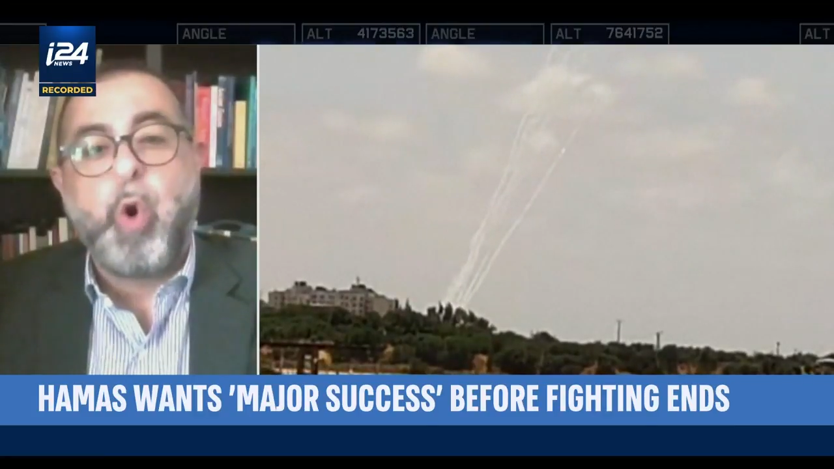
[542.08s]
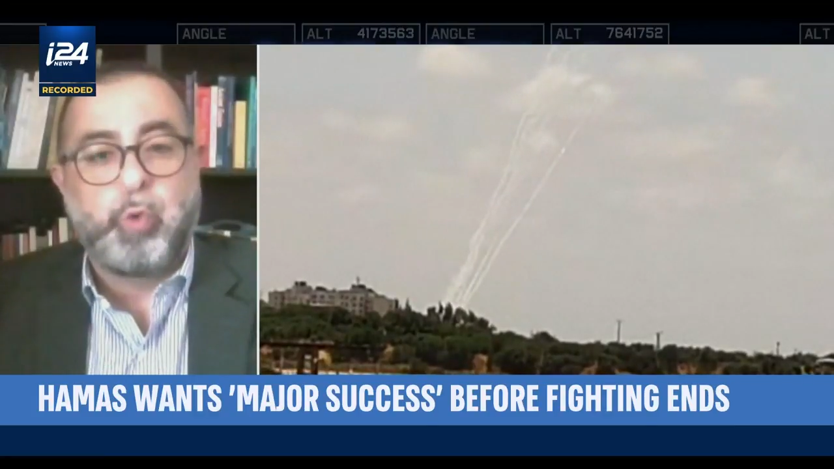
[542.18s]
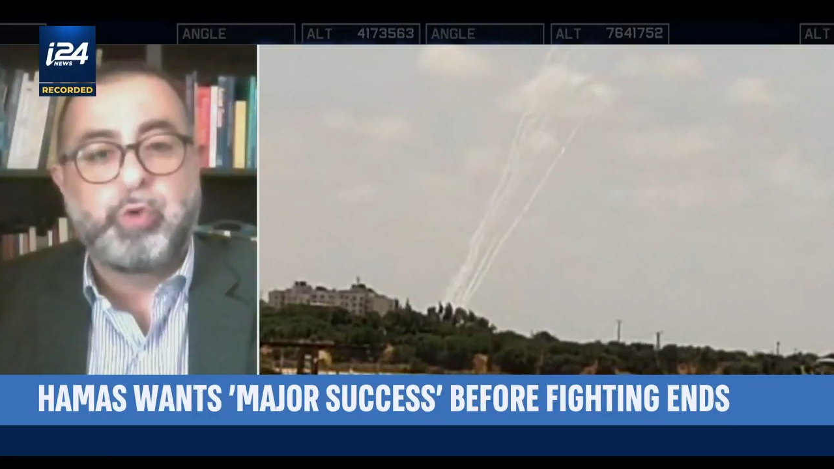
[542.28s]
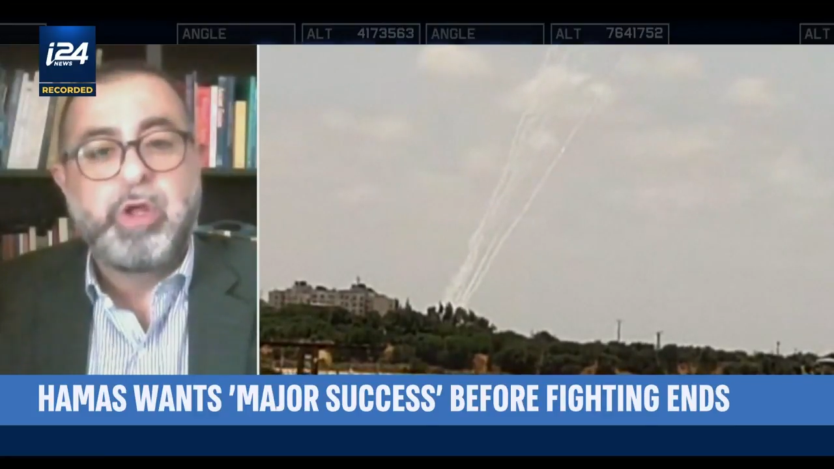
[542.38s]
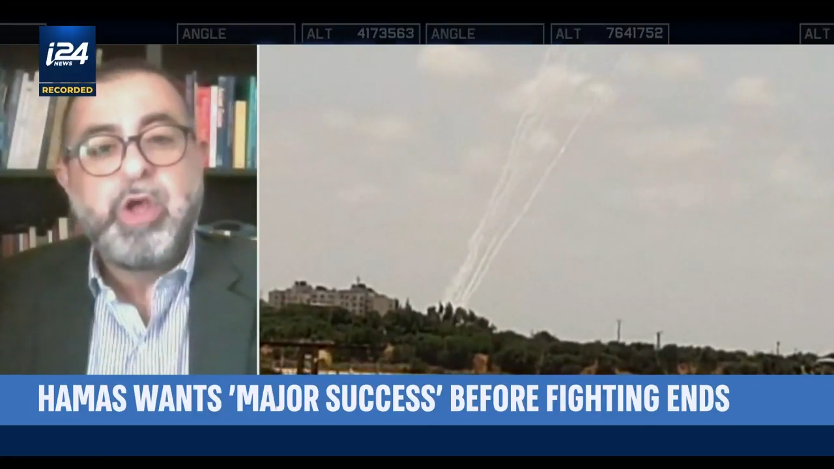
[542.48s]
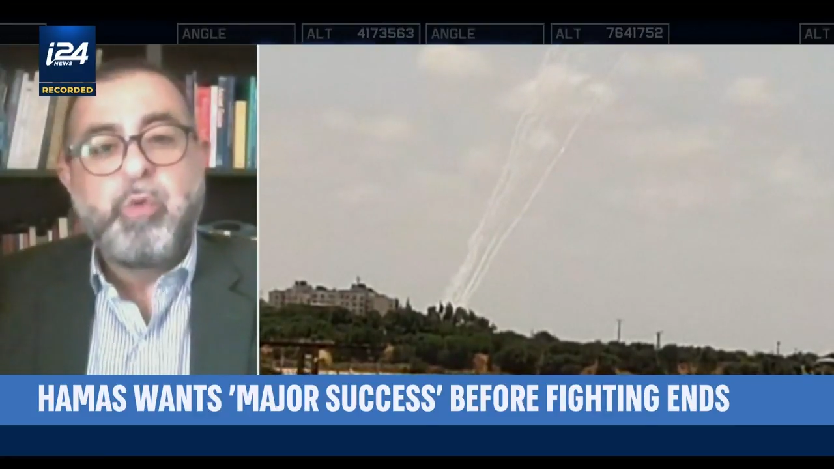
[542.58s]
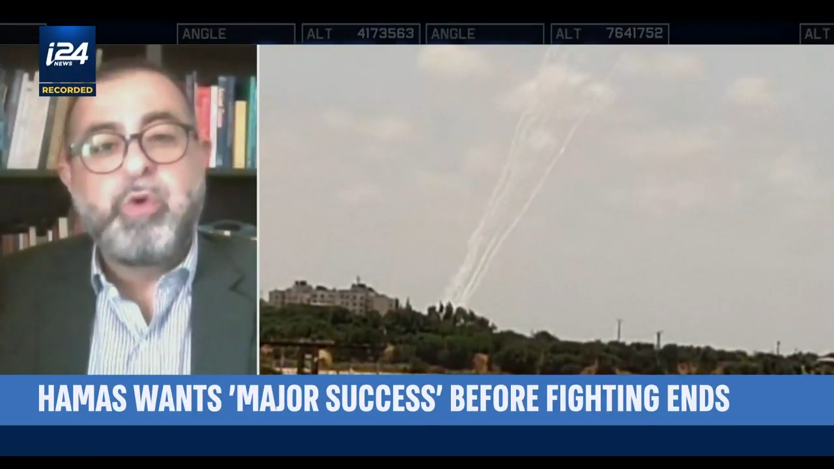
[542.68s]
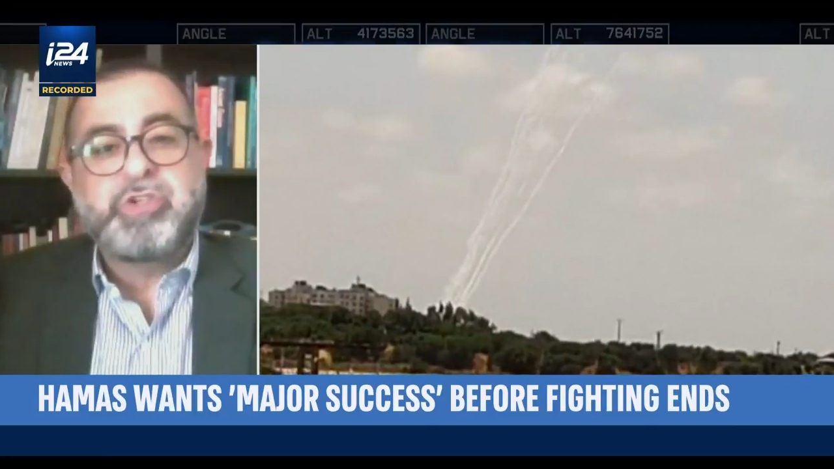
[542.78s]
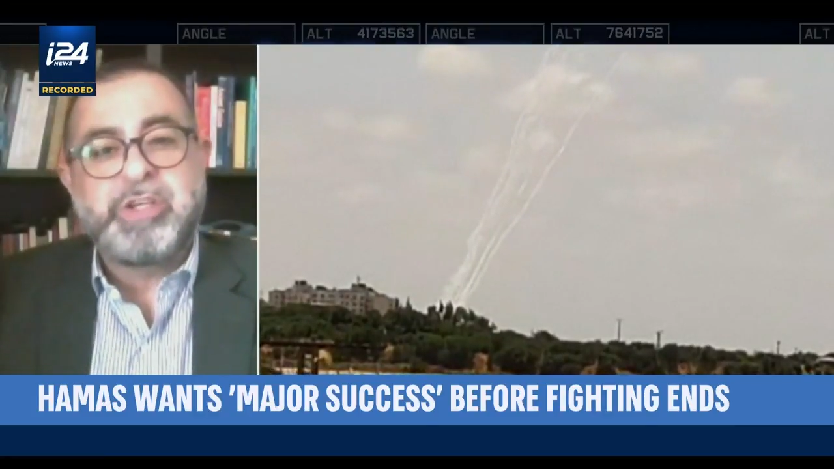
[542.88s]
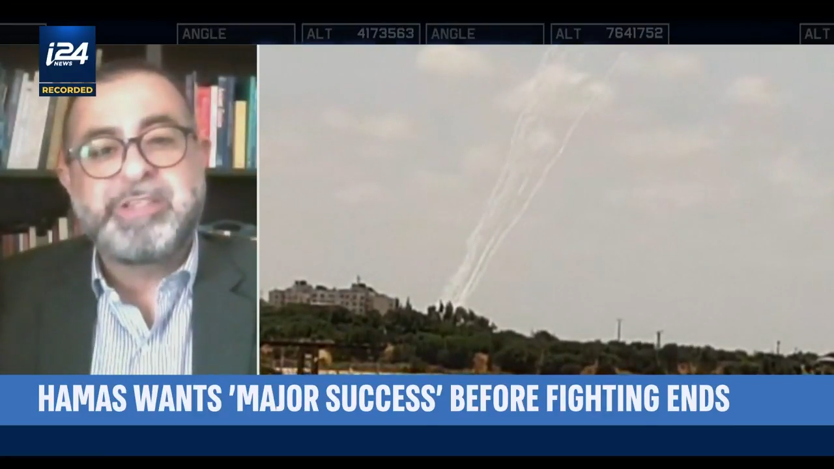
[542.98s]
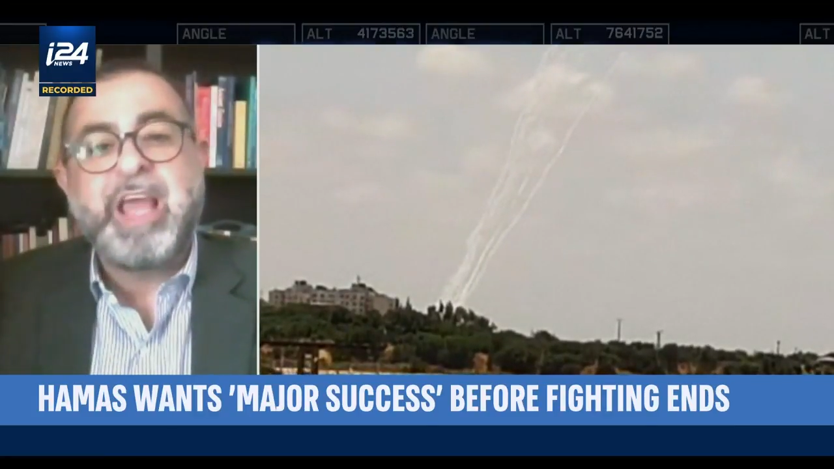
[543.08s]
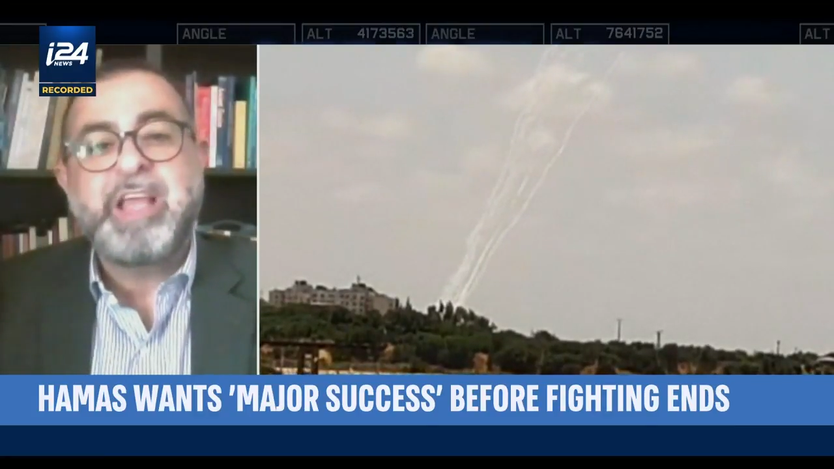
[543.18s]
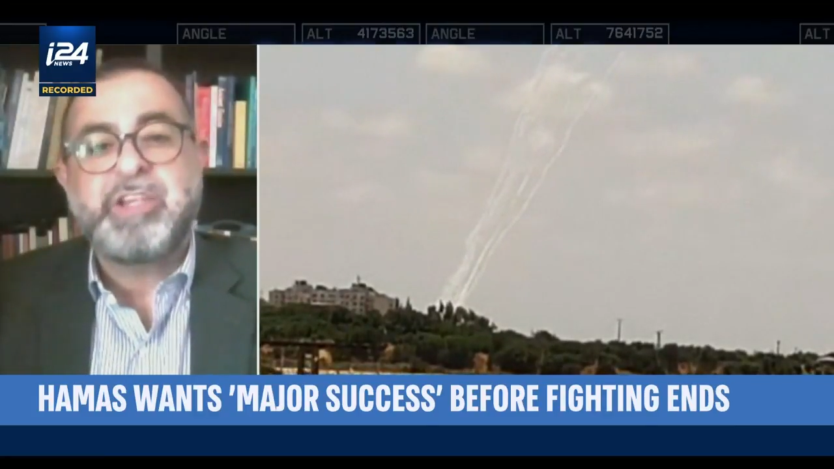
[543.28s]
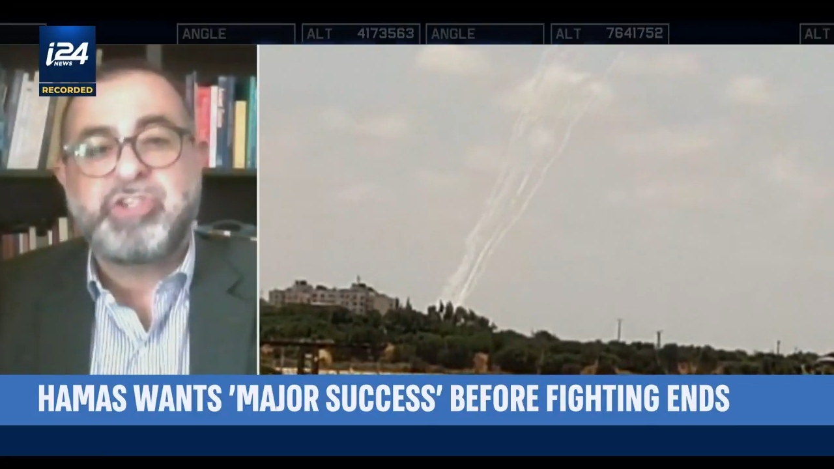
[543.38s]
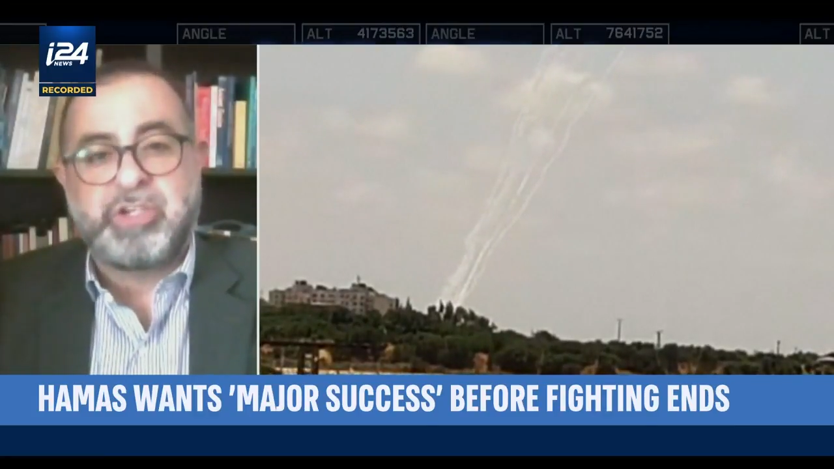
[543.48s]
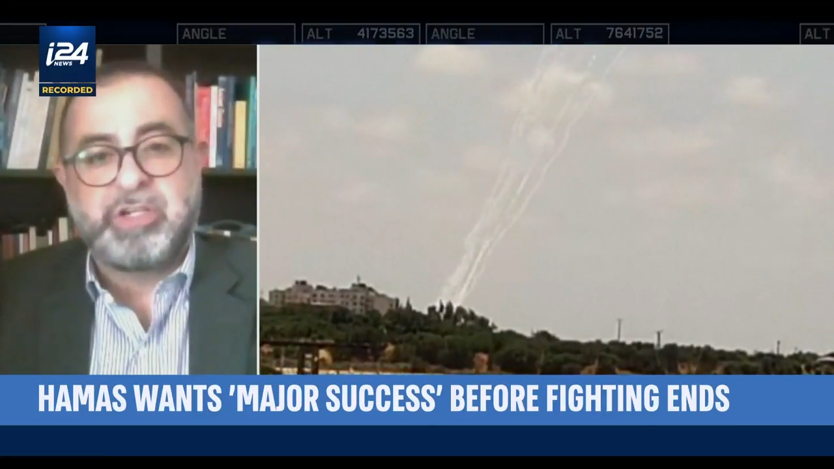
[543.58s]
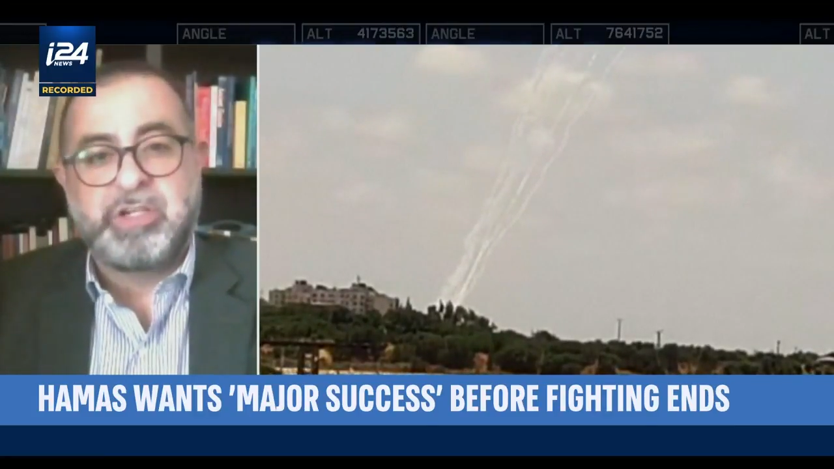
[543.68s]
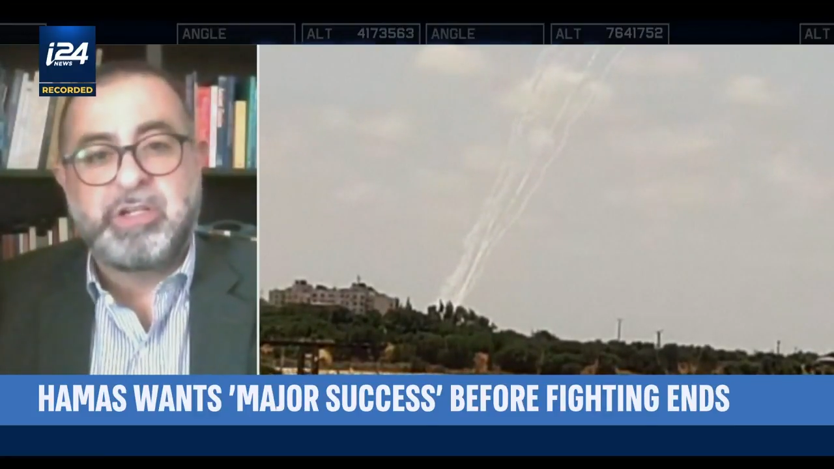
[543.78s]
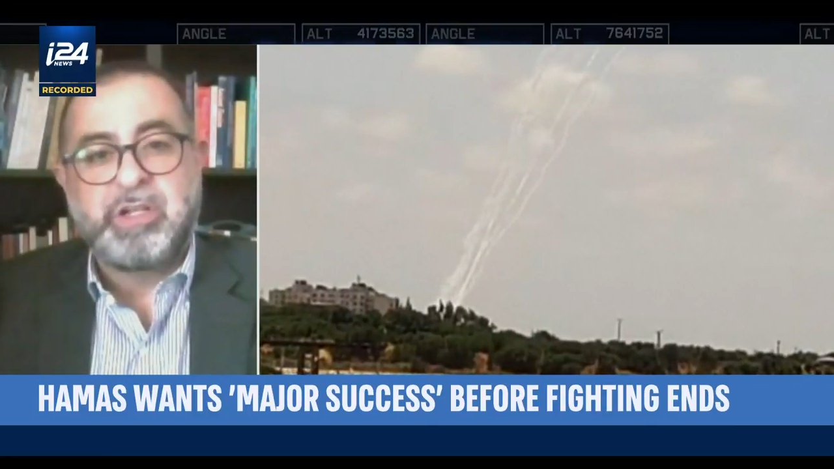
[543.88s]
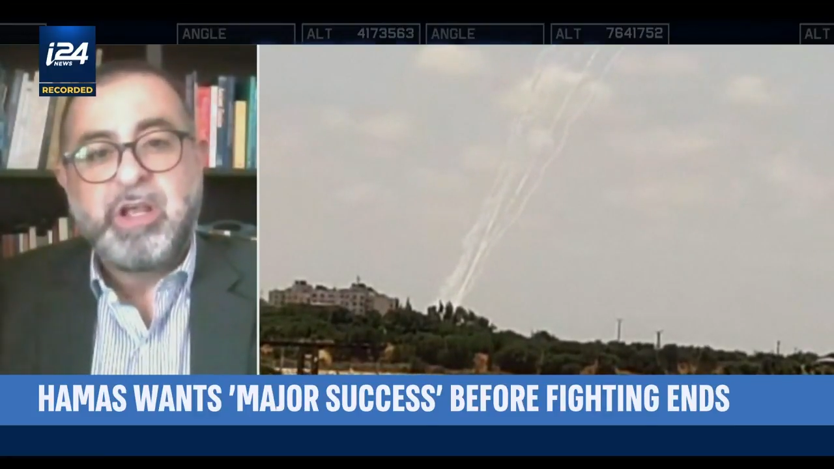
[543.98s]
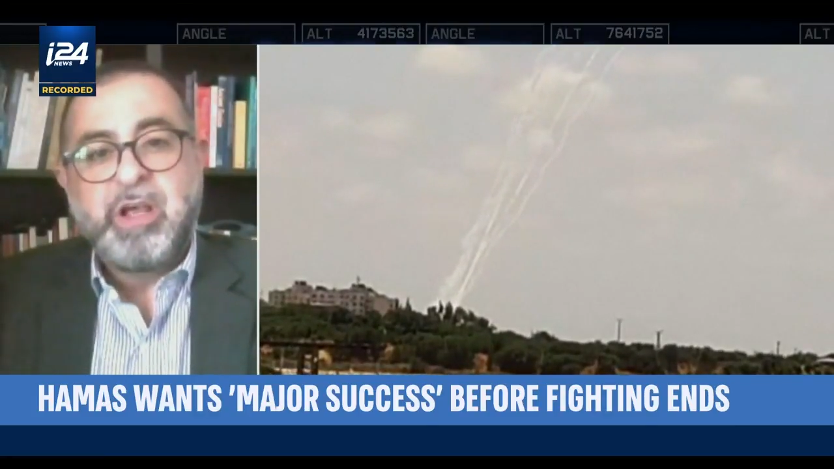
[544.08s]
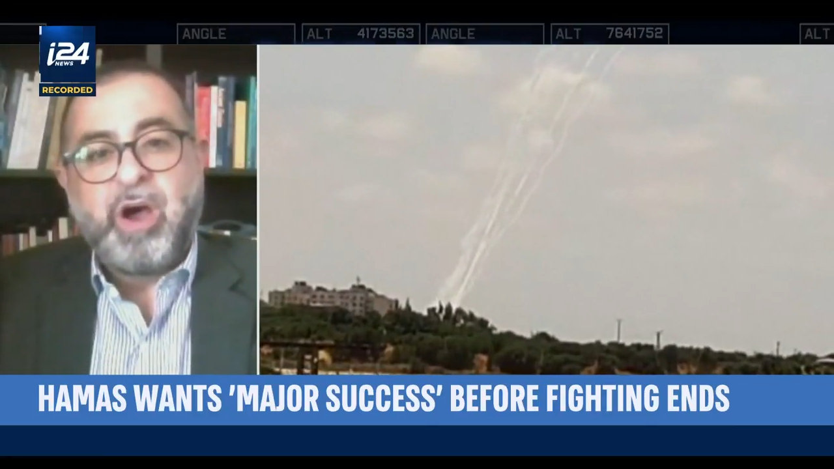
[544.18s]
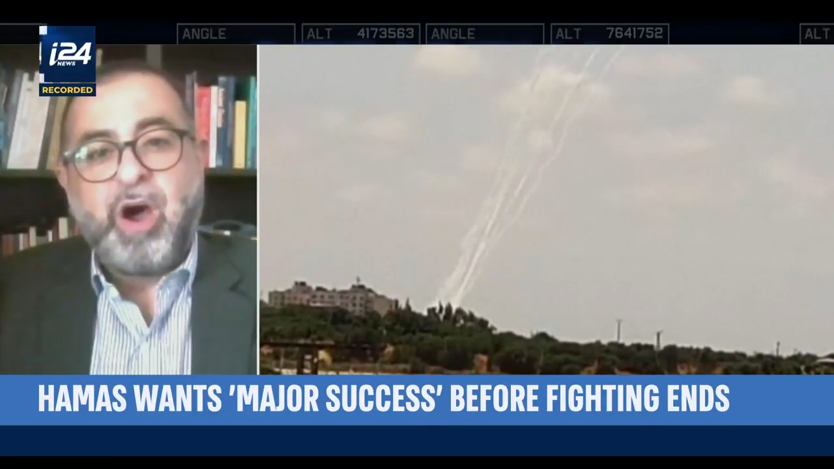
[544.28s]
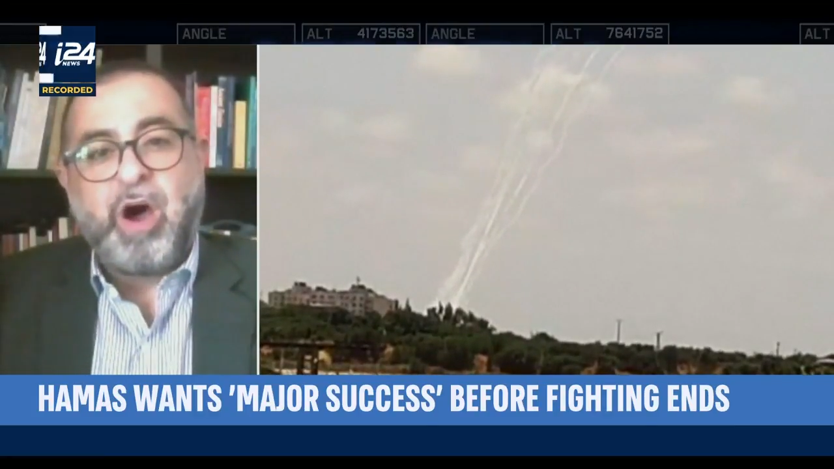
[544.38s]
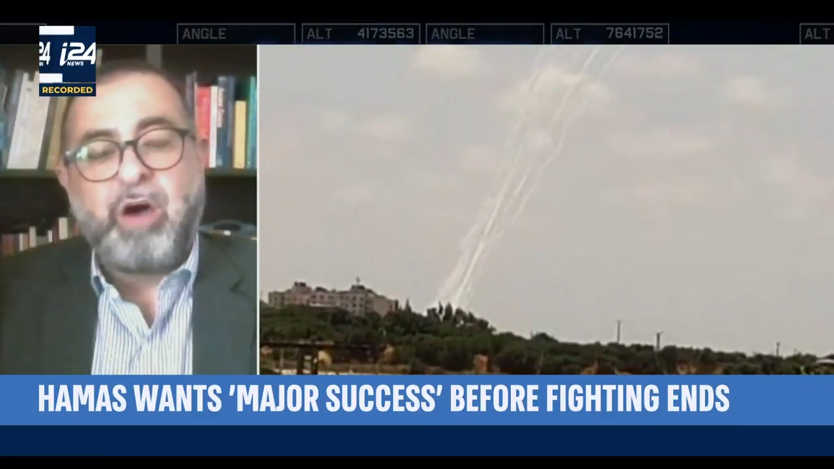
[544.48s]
goal, which is the annihilation